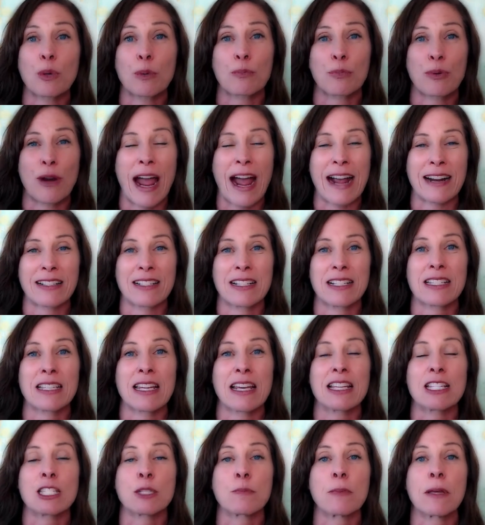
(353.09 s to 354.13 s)
practice
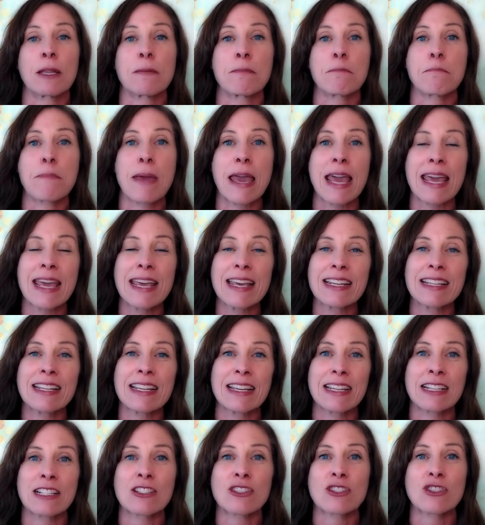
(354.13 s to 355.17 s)
has been made
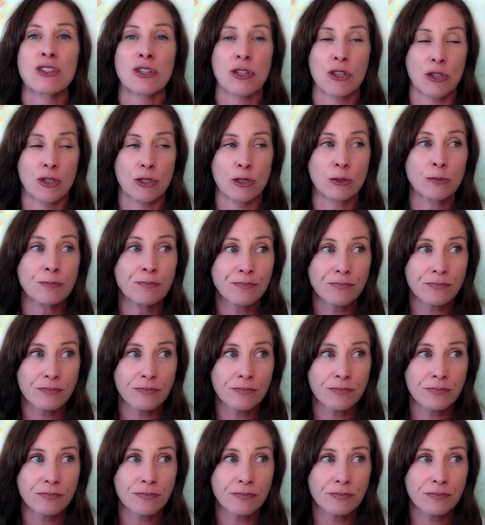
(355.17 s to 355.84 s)
into